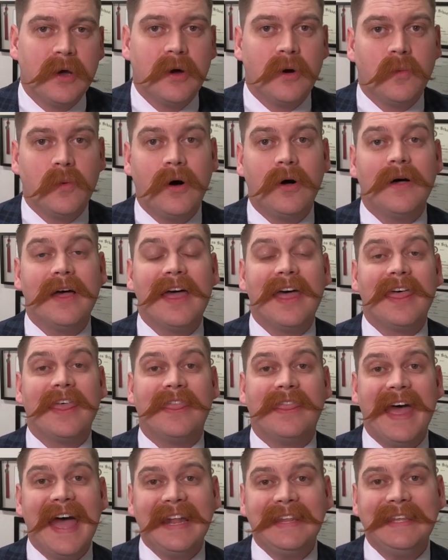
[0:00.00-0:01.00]
Well,
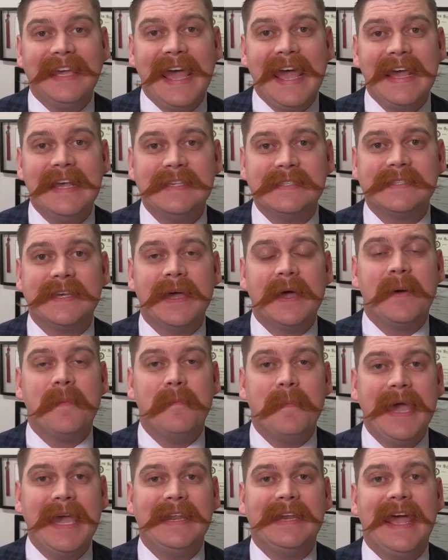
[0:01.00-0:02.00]
that case
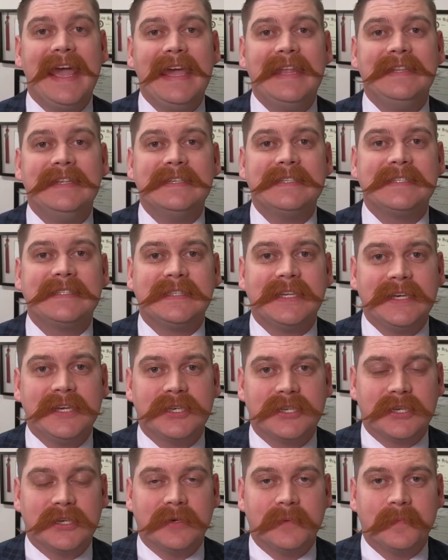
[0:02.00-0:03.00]
made a
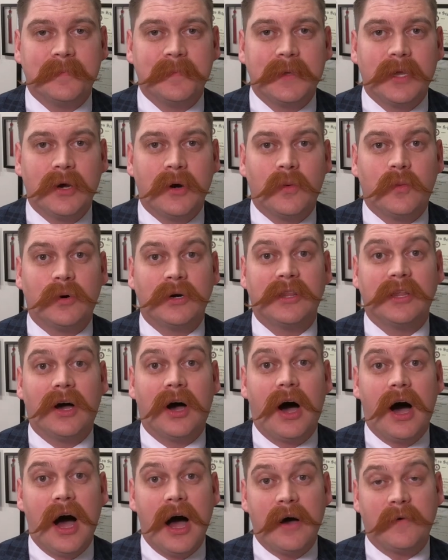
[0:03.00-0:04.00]
distinction where the
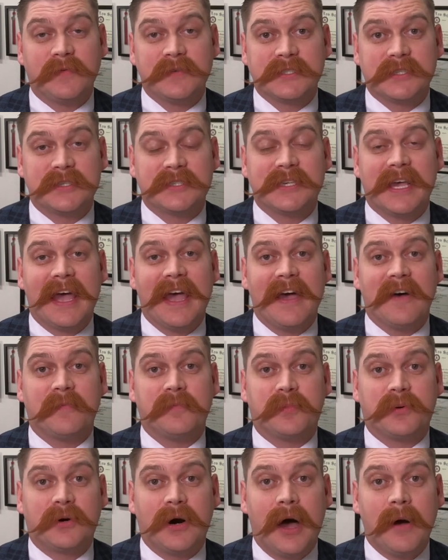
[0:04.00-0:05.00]
officers have
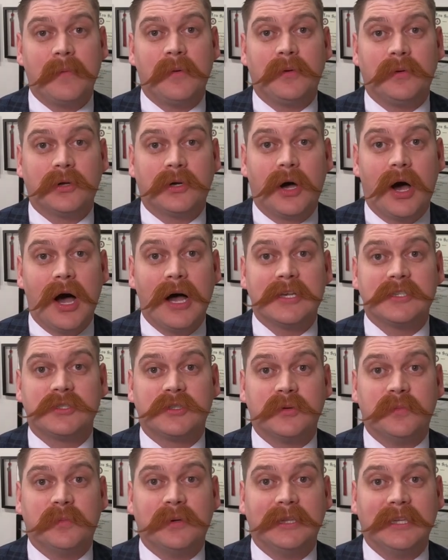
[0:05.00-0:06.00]
probable cause
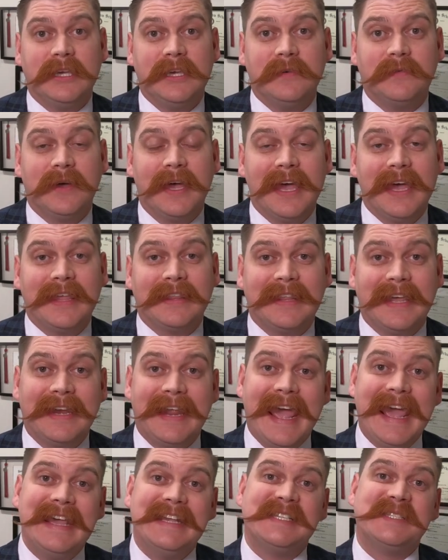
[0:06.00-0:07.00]
to believe that
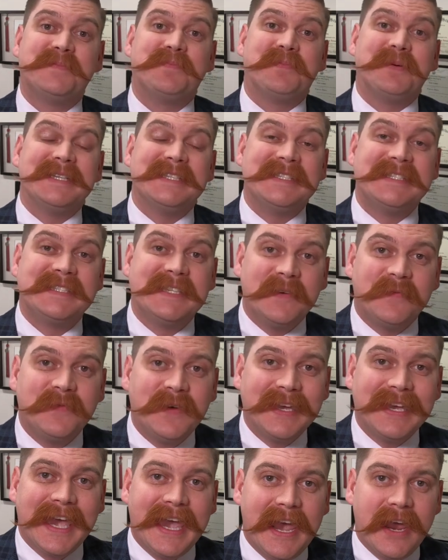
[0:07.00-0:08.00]
a
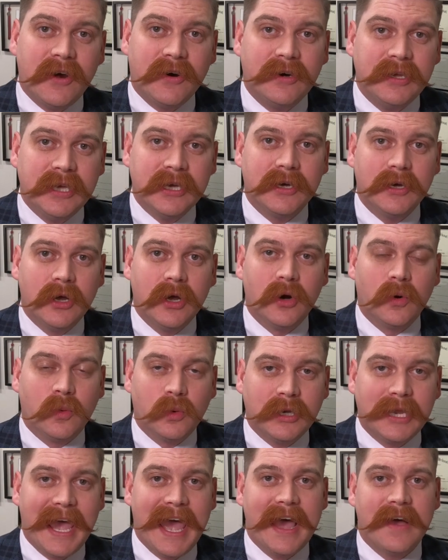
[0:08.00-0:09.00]
specific area
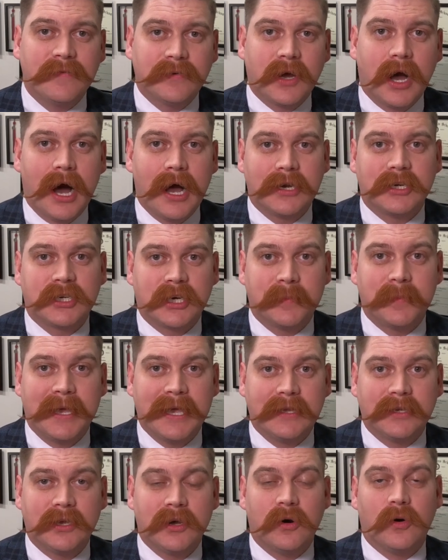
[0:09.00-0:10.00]
would have
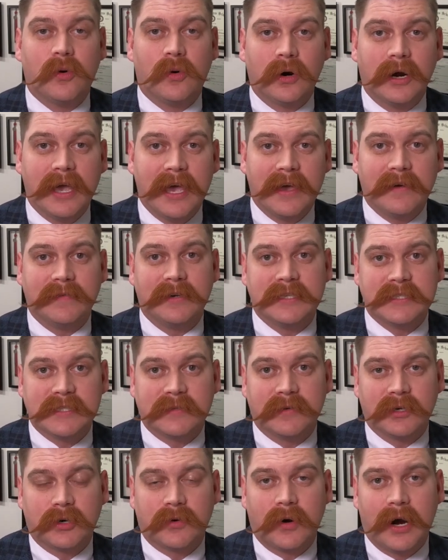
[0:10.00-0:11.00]
contraband or evidence
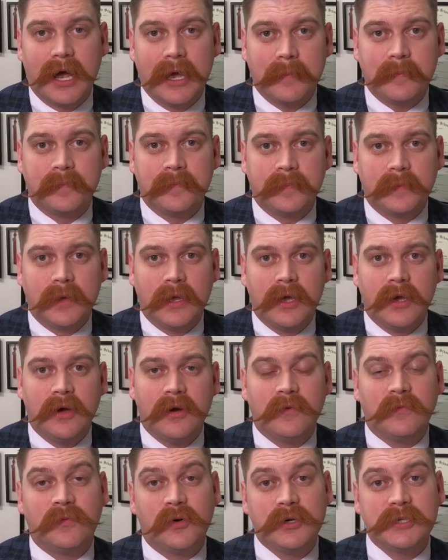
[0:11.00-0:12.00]
of a crime,
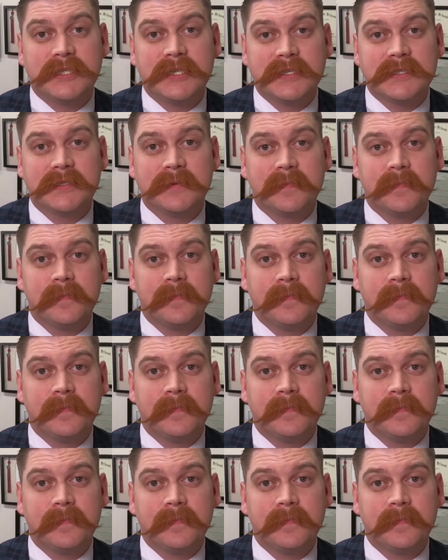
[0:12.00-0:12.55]
versus